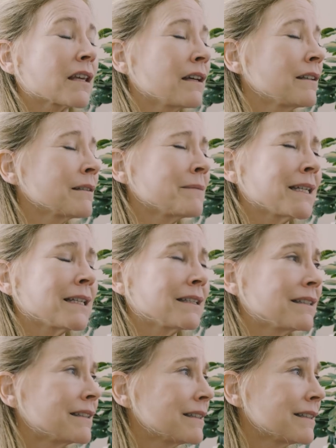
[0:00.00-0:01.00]
is killing
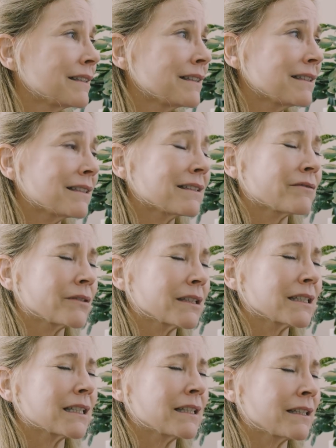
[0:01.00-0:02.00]
me. This is
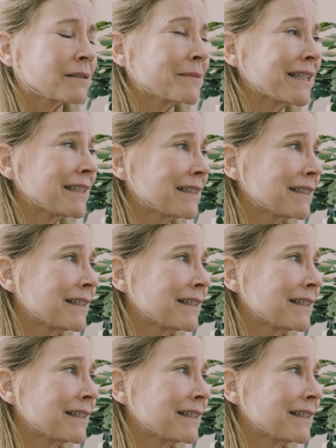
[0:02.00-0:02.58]
really killing me.